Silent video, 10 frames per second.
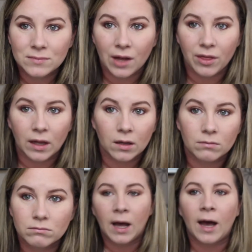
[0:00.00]
I think.
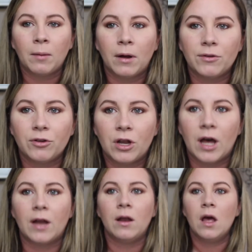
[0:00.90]
My eyebrows are
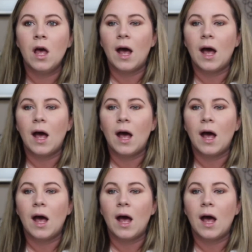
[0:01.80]
done.